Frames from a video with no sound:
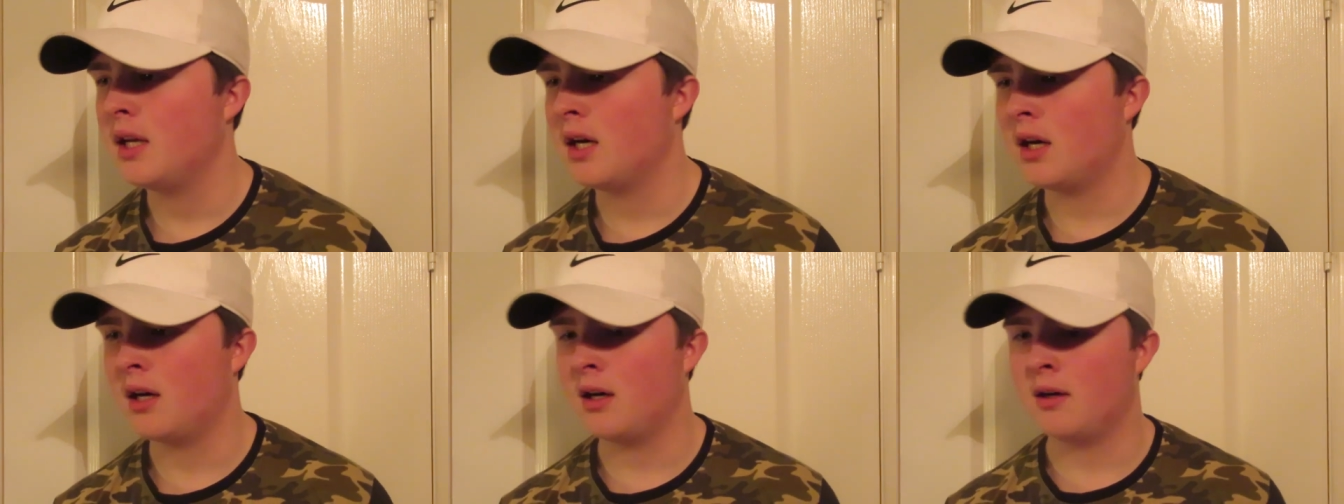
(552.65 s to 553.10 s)

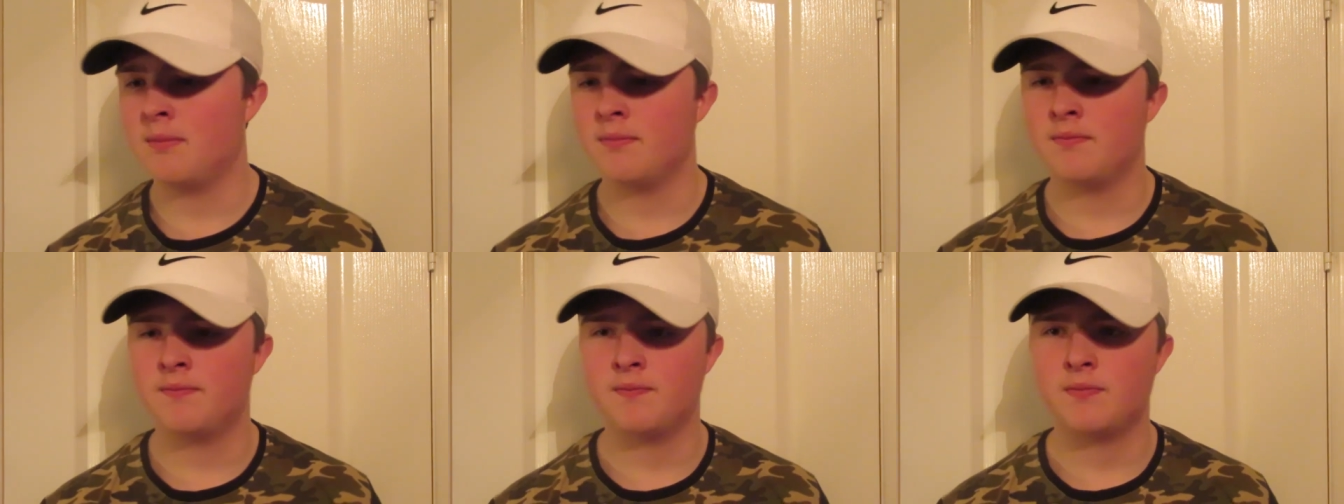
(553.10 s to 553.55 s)

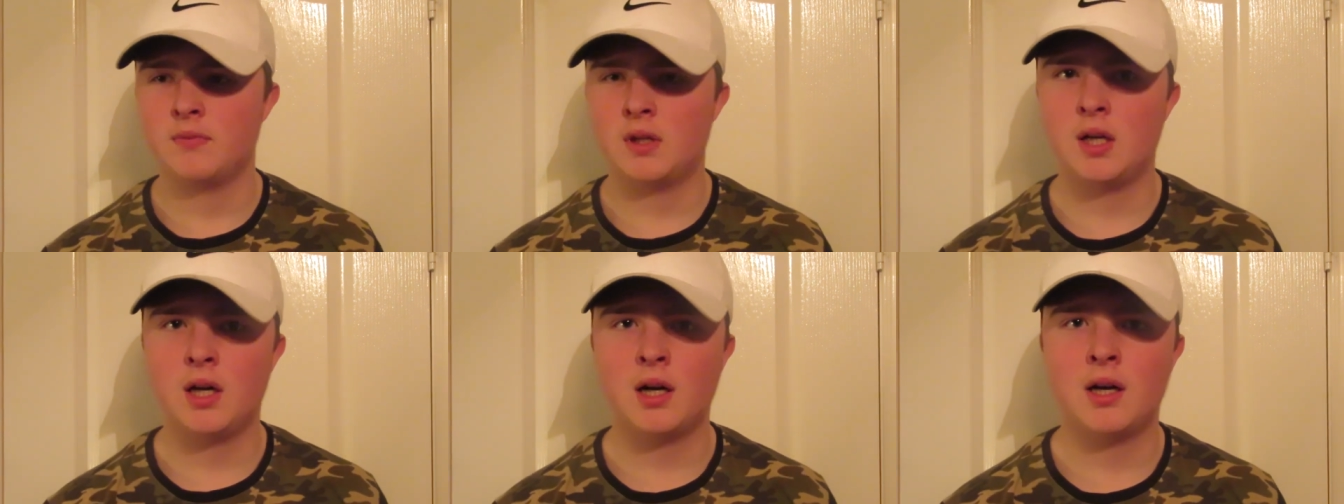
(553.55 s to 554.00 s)
Um,
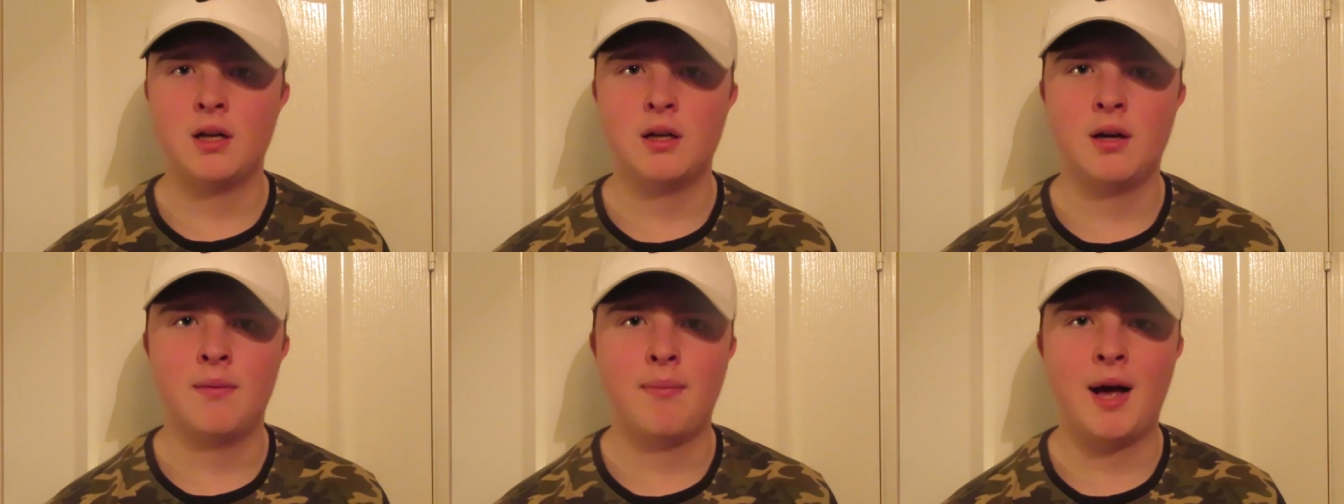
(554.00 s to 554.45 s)
he
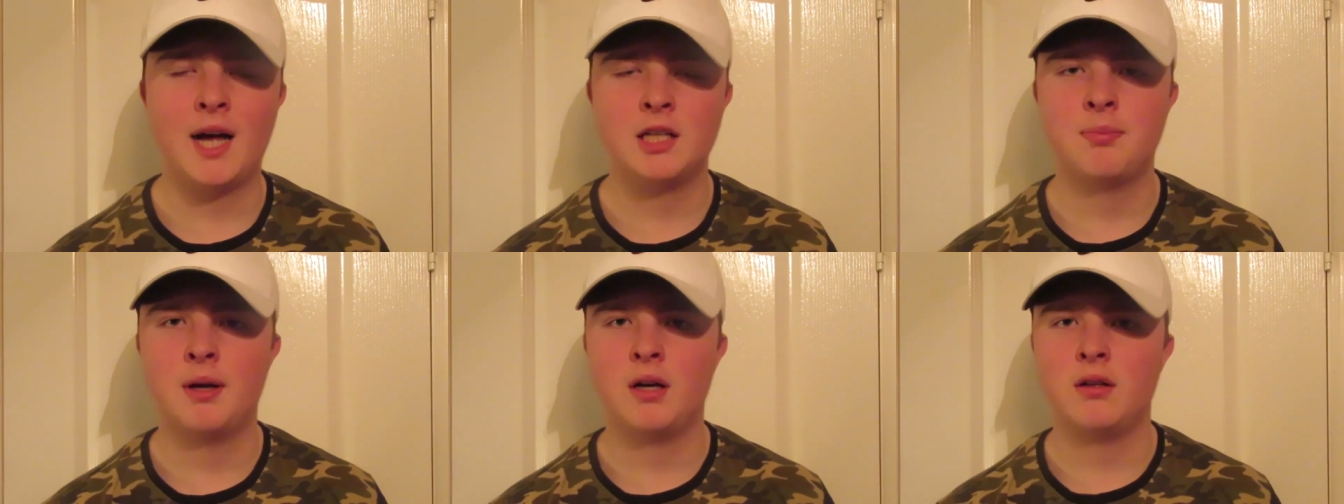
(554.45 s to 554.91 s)
got a
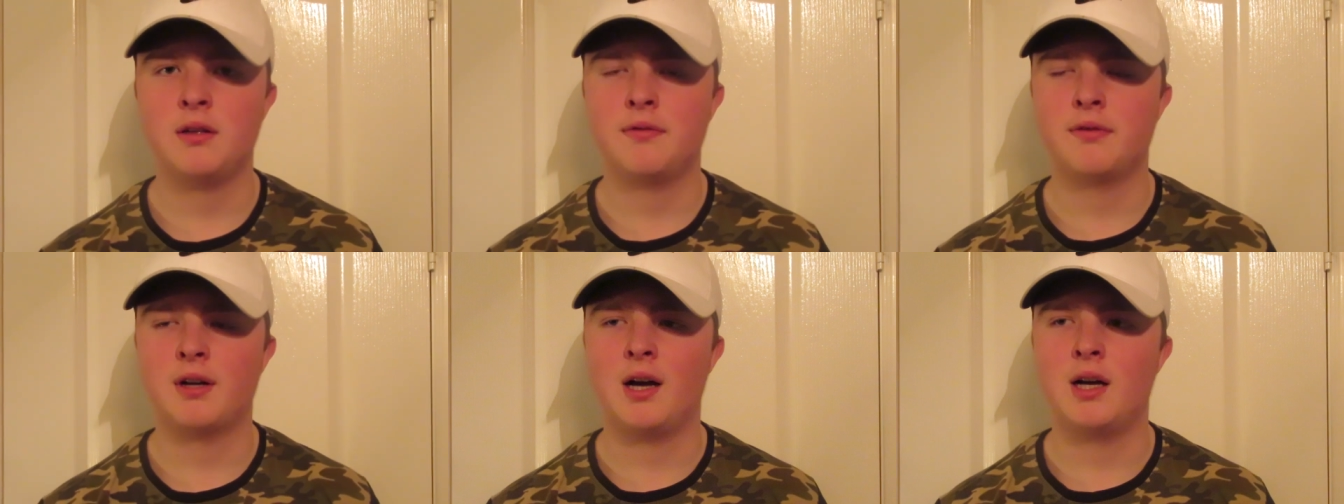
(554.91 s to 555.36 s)
match penalty
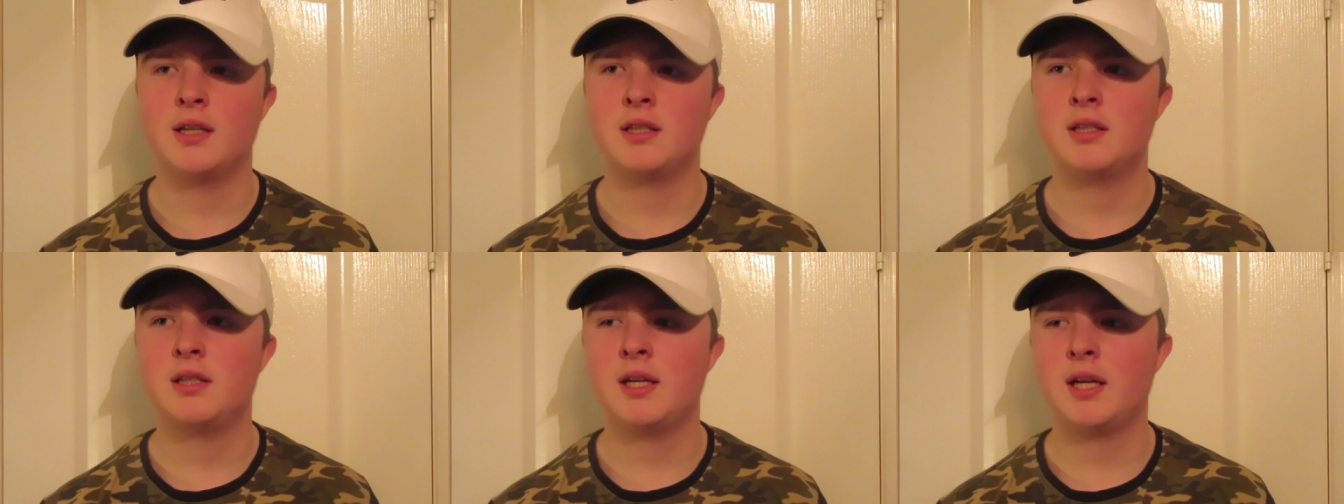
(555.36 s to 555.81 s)
for high
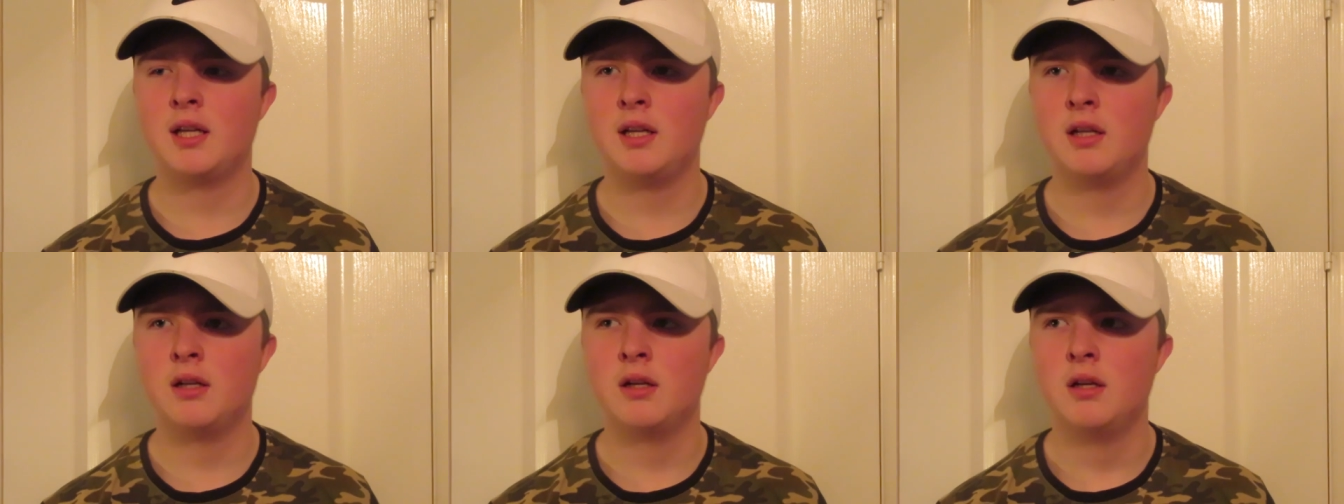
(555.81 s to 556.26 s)

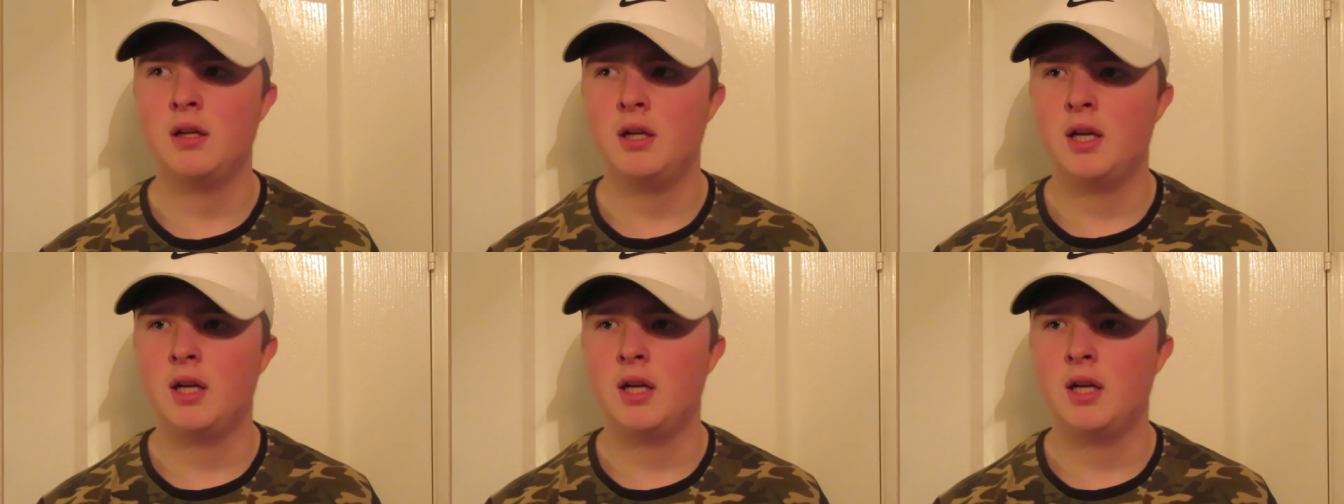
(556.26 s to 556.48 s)
sticking.